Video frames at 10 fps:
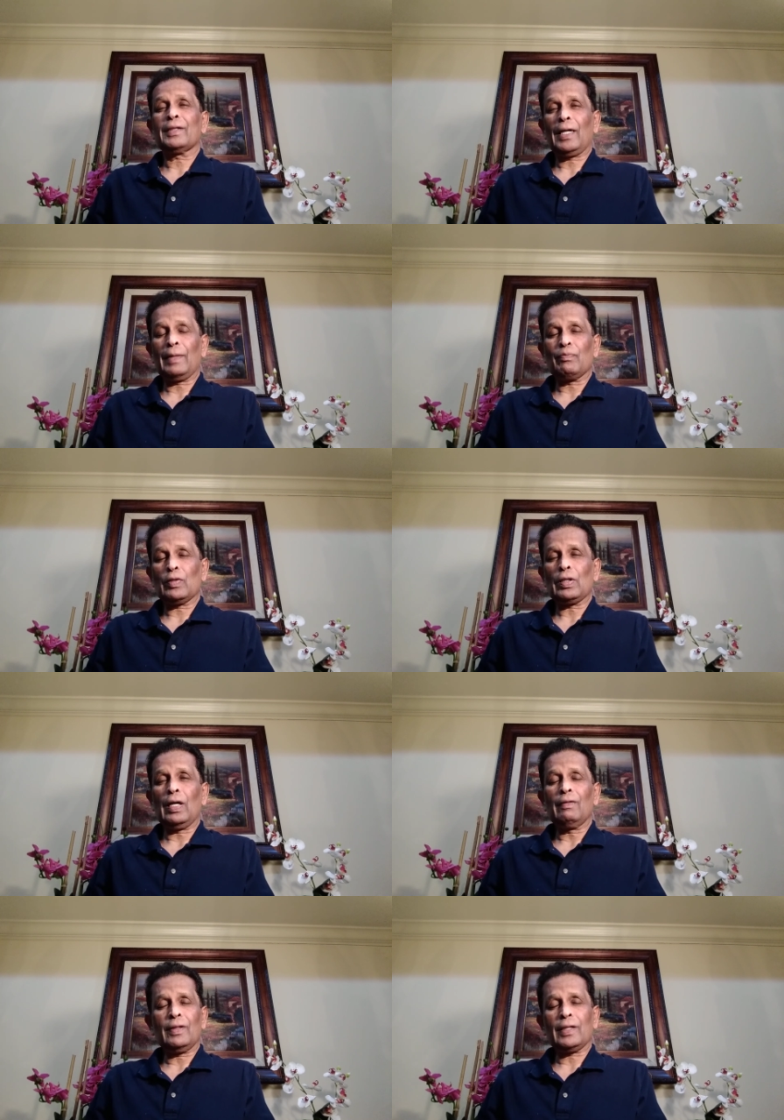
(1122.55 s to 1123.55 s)
time, so
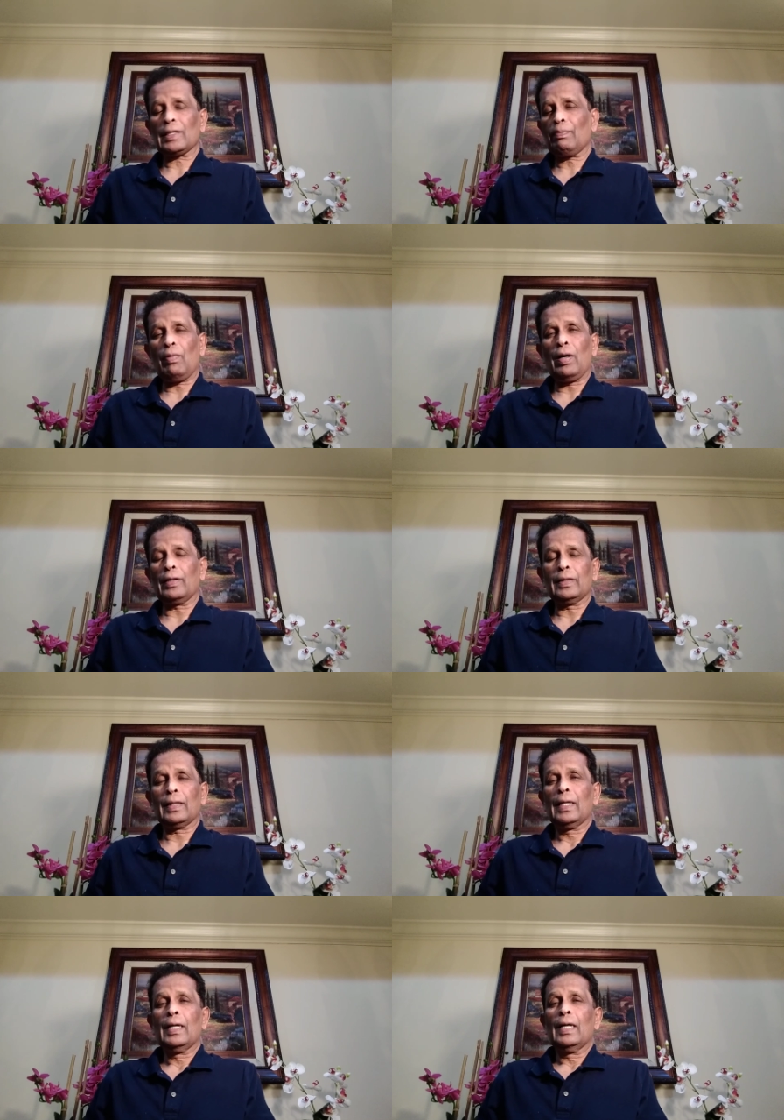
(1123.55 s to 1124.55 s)
I will
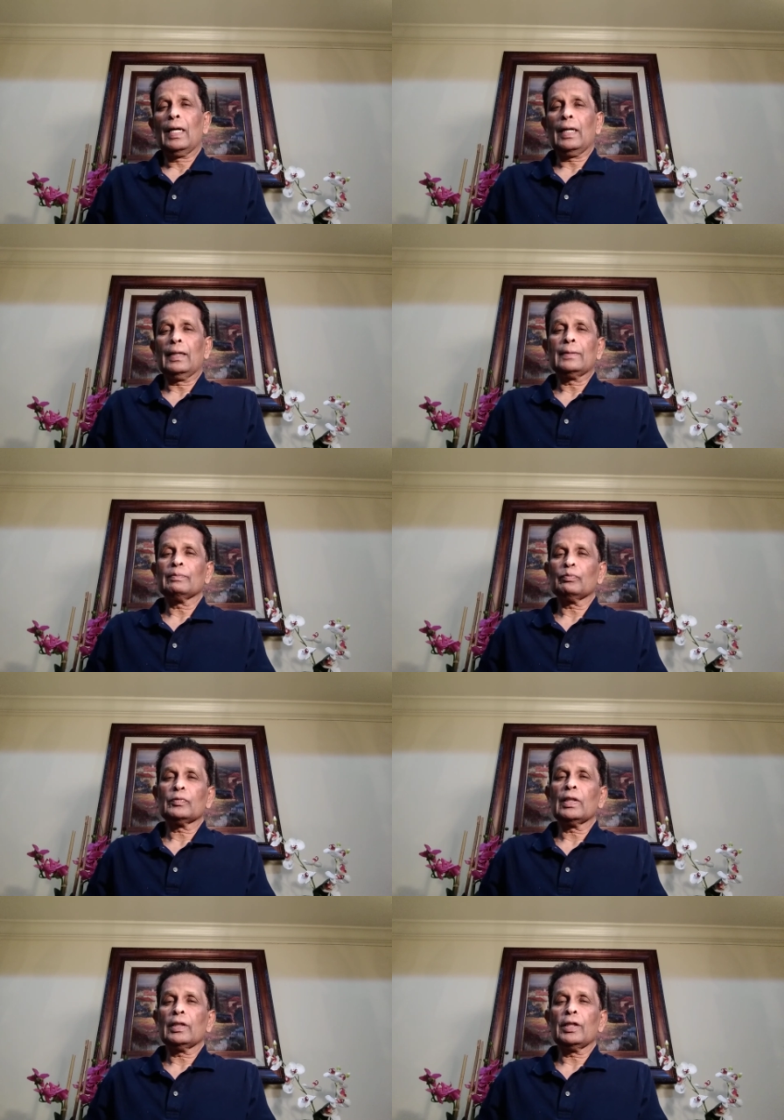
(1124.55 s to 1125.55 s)
respond
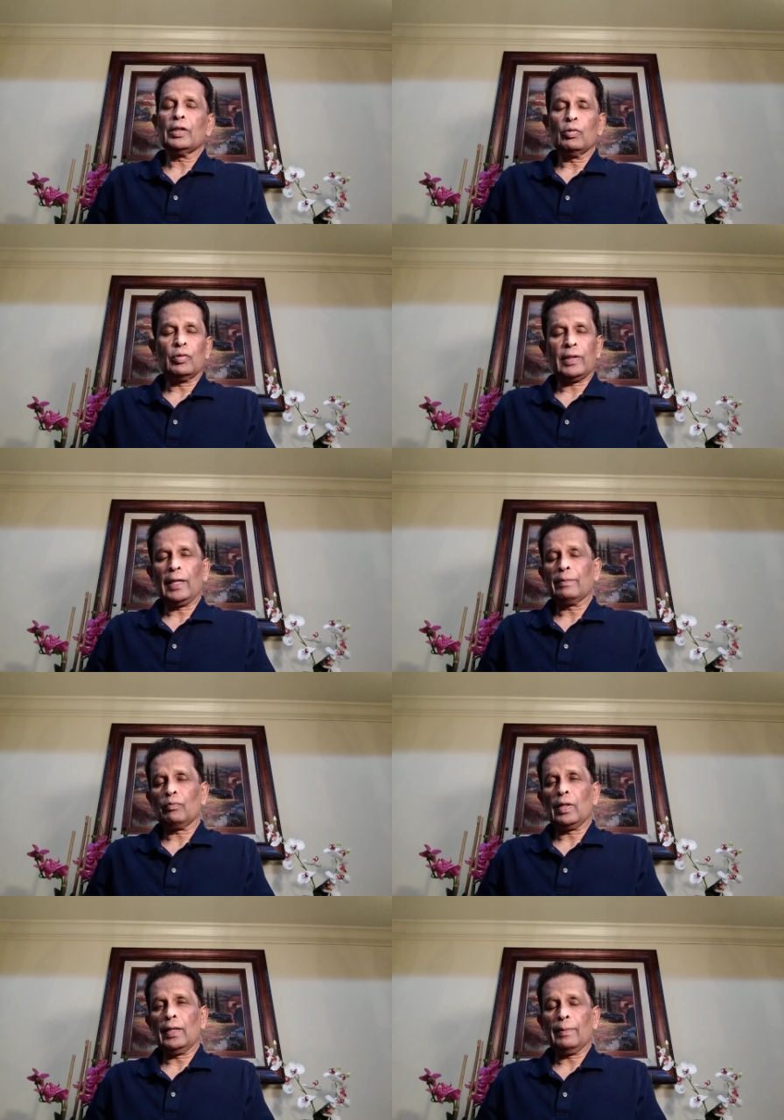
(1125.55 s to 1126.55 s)
in a due time.